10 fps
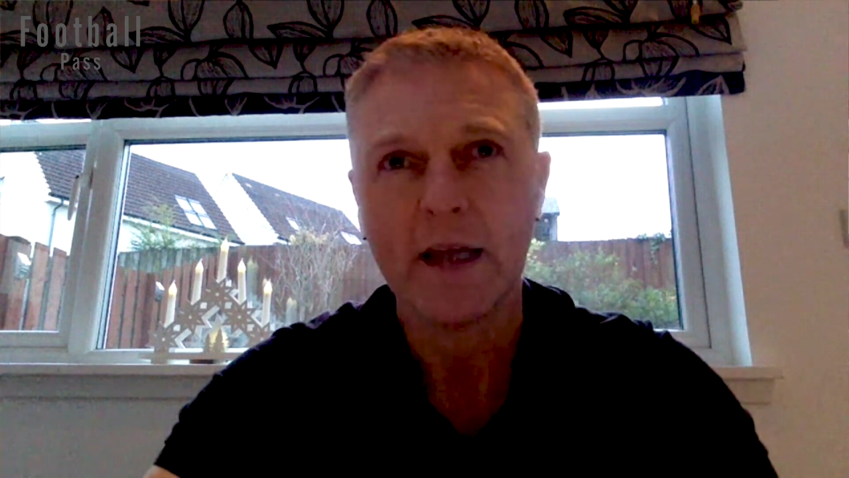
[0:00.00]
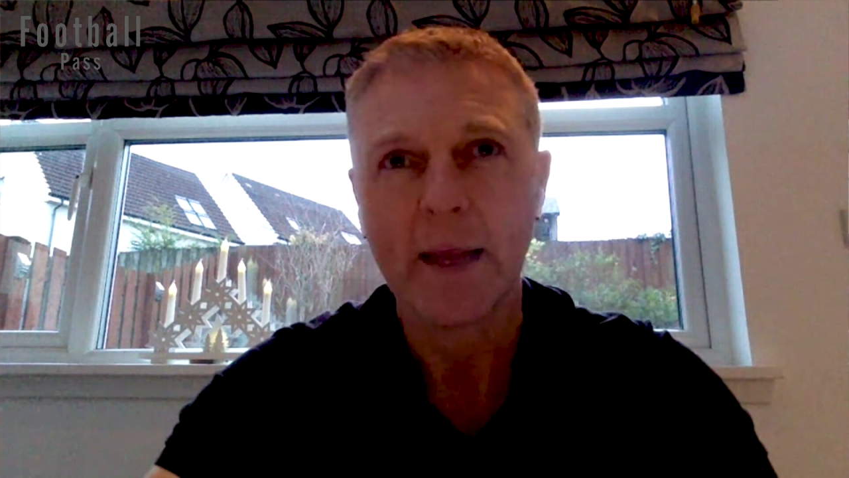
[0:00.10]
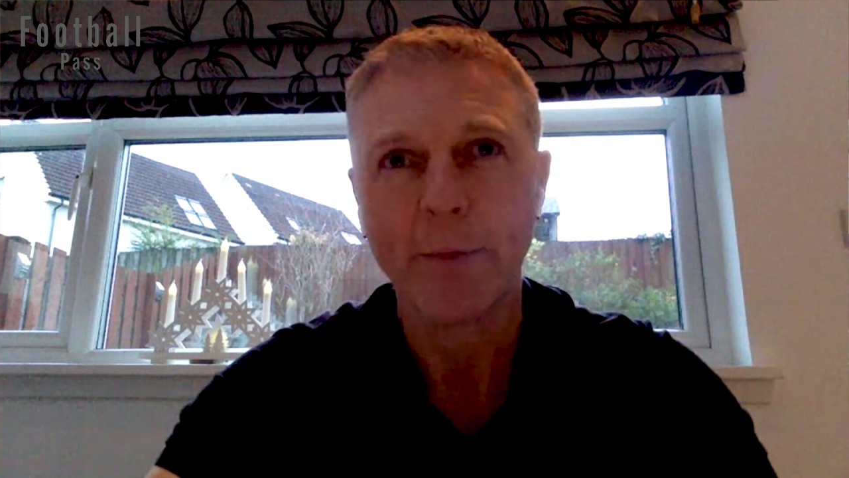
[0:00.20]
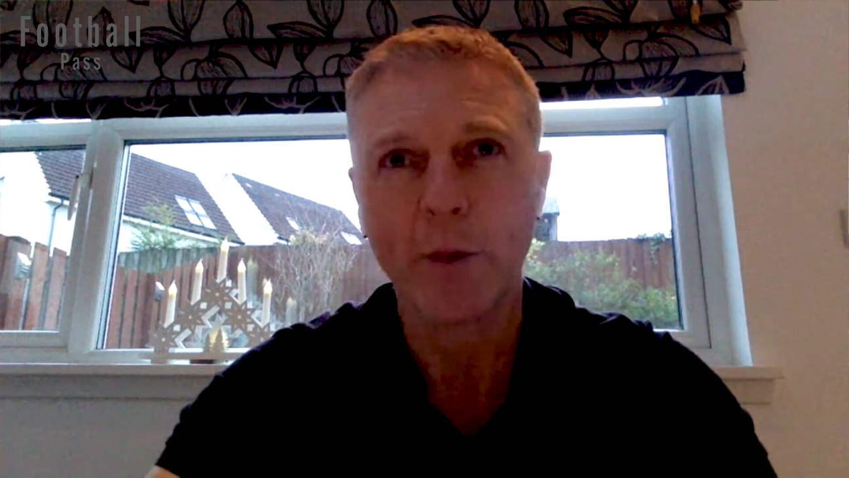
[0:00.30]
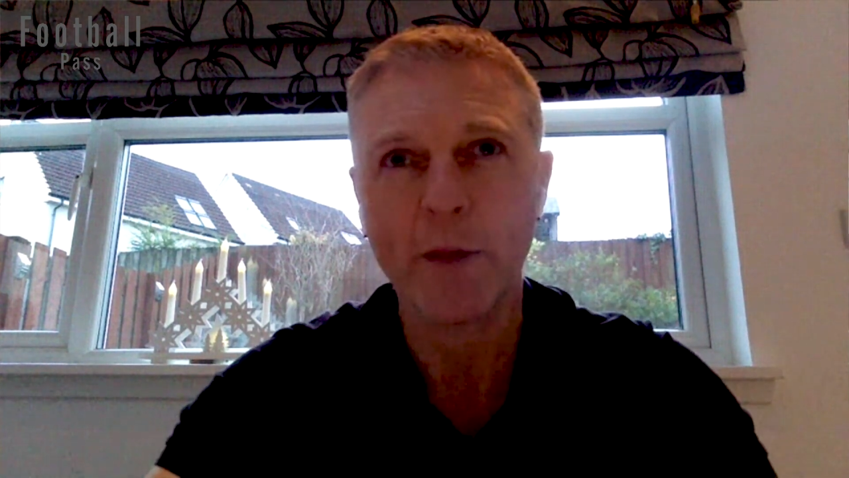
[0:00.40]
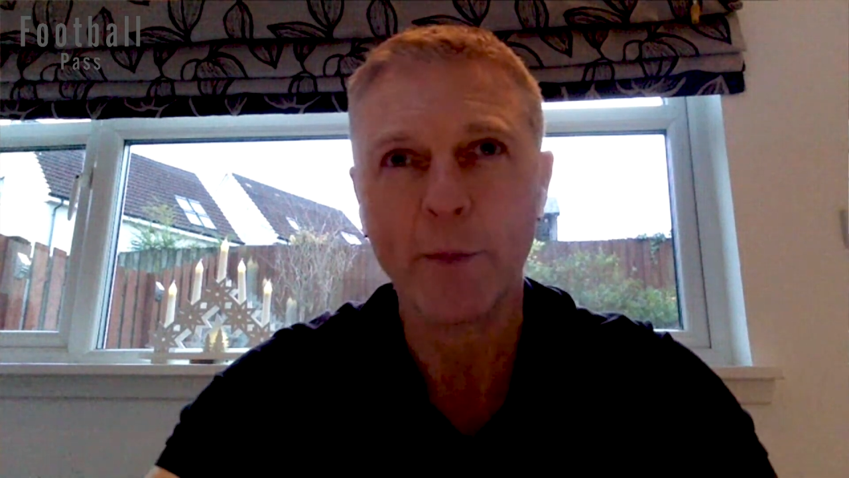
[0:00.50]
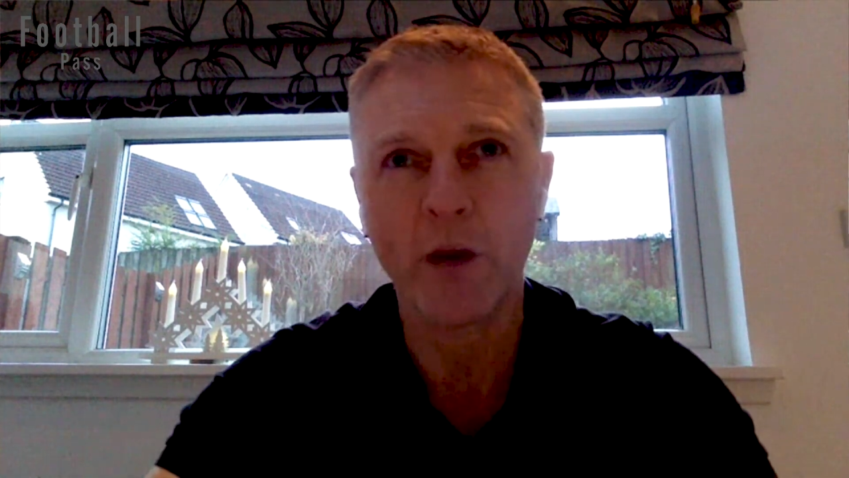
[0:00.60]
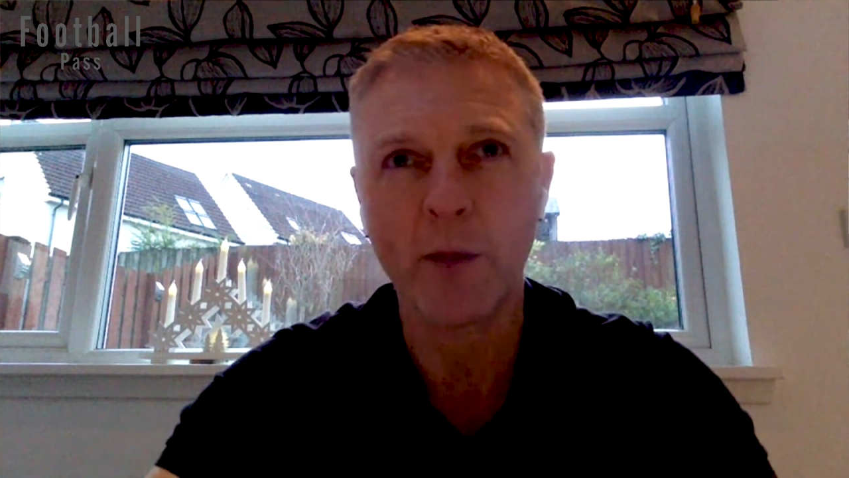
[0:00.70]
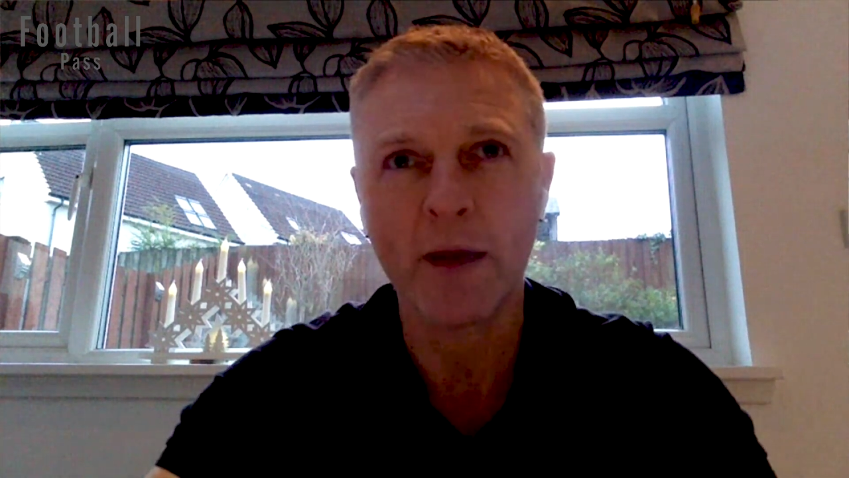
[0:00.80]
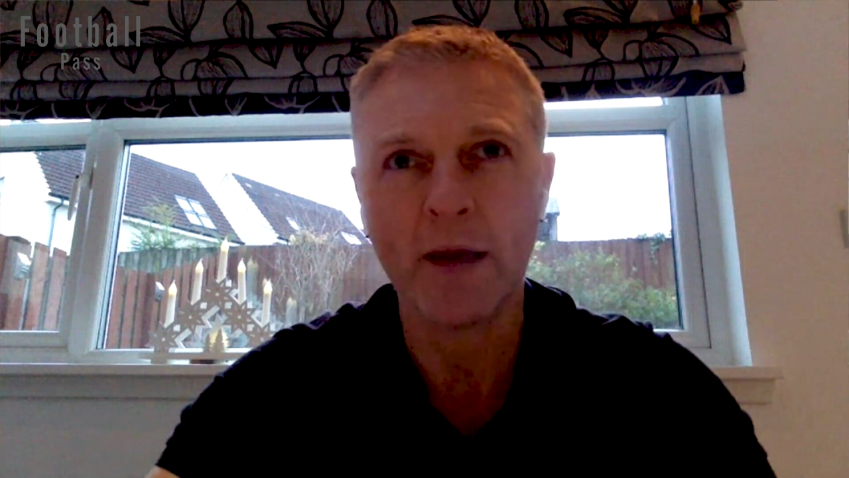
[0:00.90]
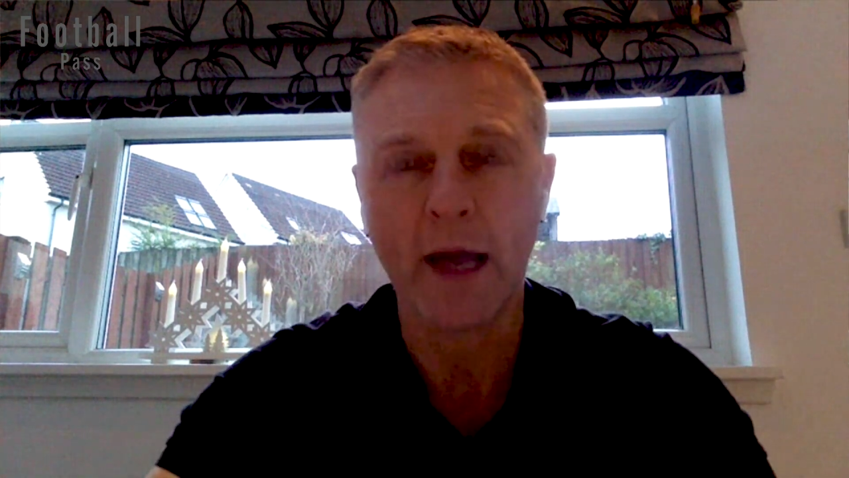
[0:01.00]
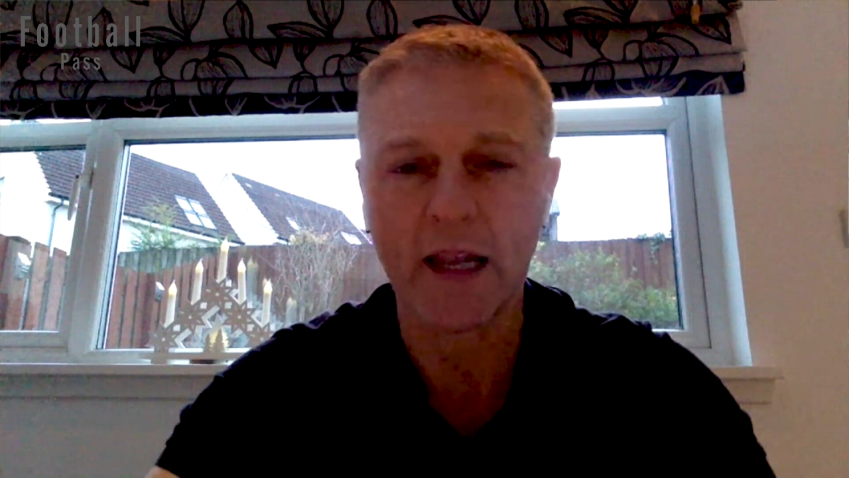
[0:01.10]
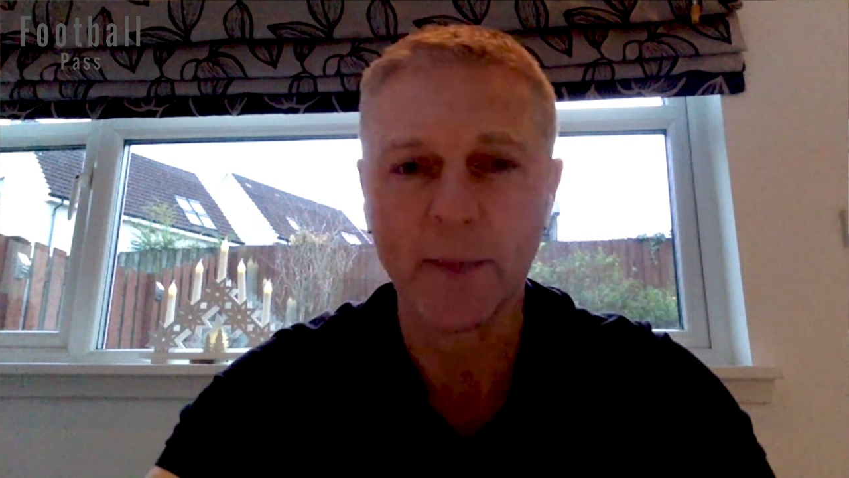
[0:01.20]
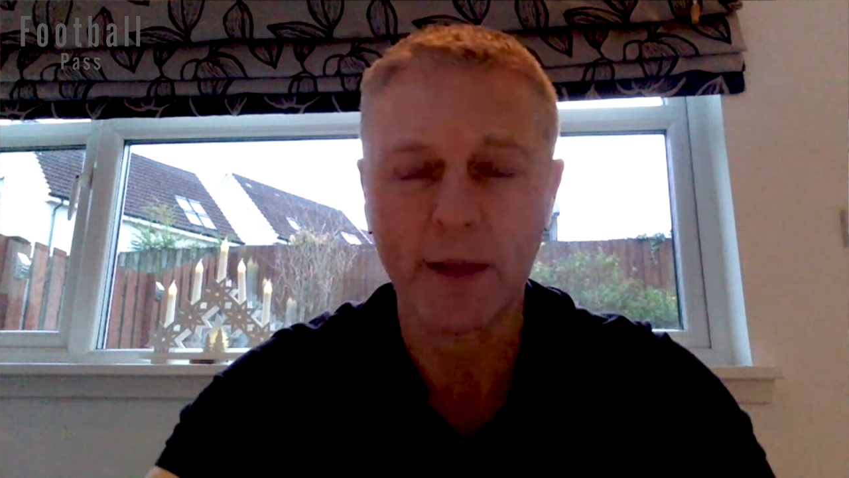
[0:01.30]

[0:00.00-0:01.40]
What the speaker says: He probably put him in a little